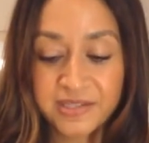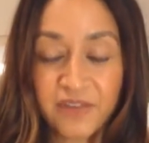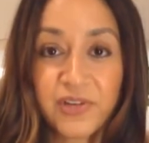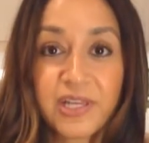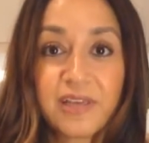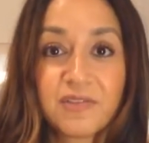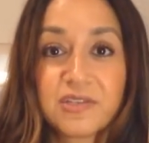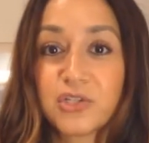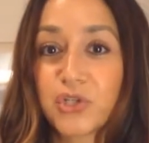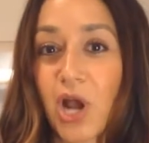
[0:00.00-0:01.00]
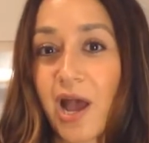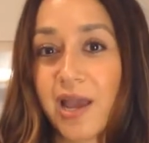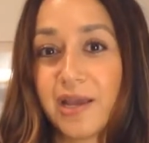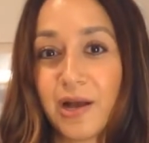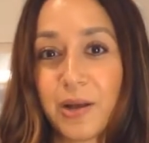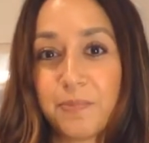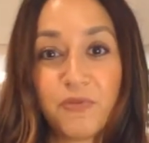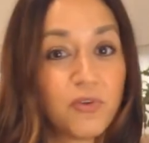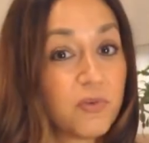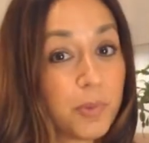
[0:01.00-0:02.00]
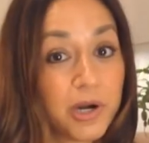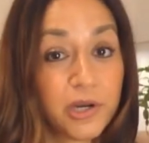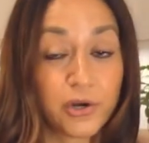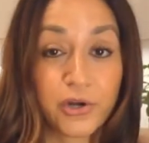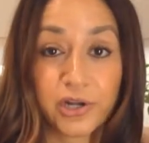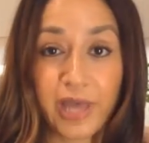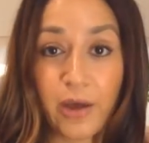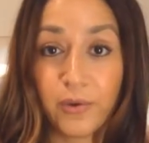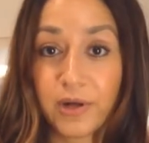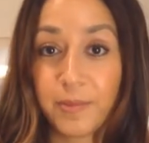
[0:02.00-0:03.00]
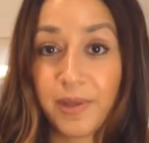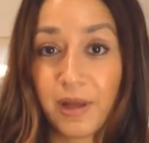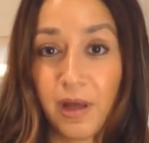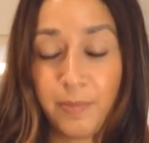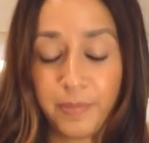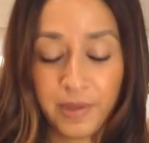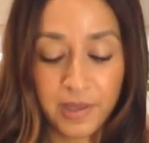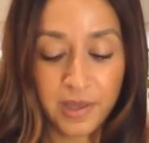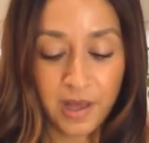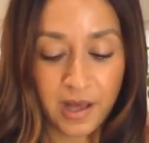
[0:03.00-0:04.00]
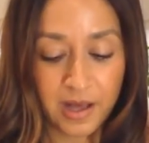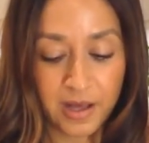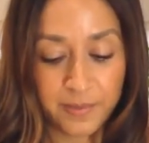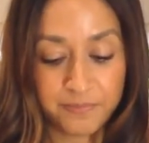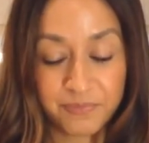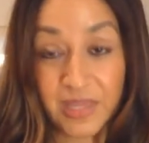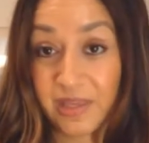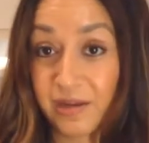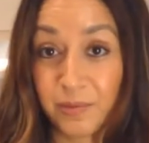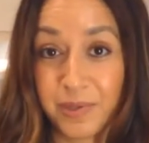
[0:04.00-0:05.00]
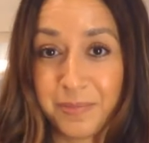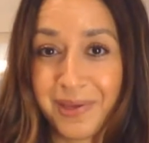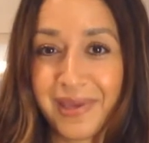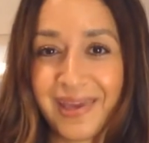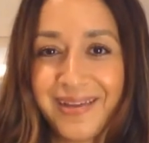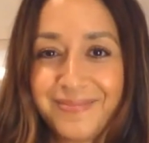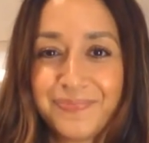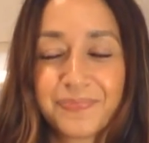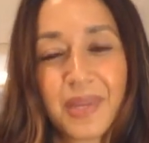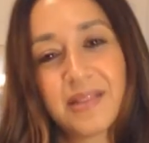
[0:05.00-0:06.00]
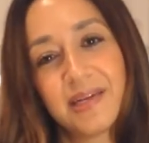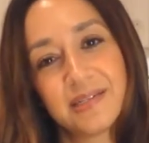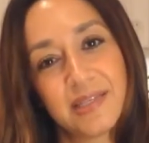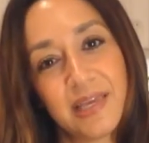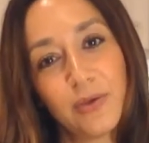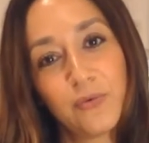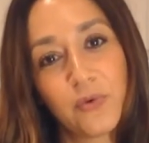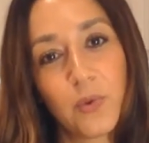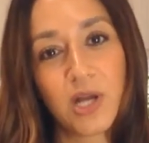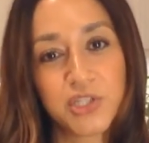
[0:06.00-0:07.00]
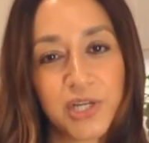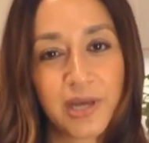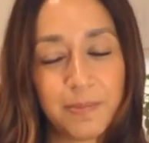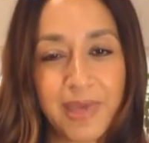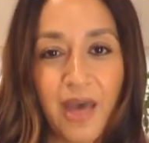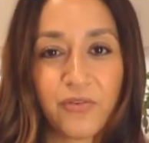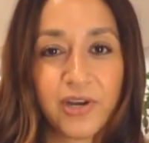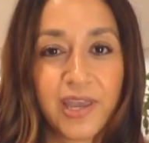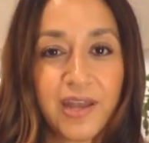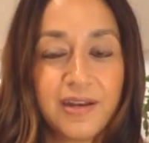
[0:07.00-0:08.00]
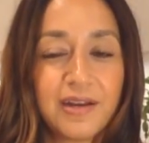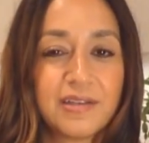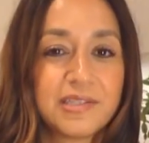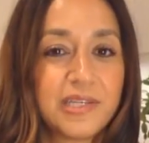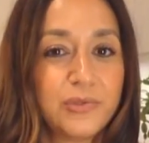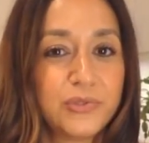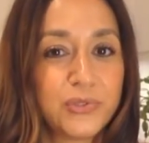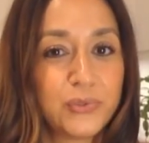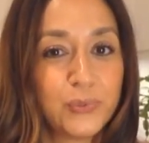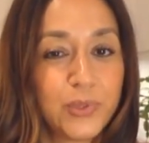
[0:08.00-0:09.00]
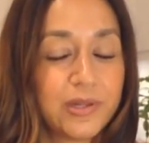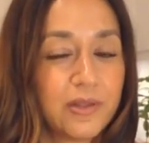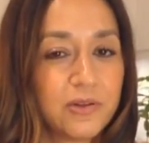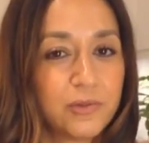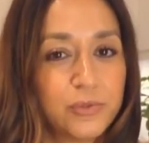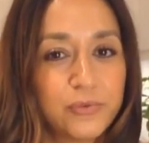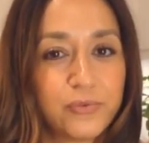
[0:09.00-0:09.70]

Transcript: definitely give this a try. Um, if you have a party or cookout coming up, um, I think it'll be a big hit. I'd like to thank you for watching. I'm Catherine again, and I'll see you soon with another good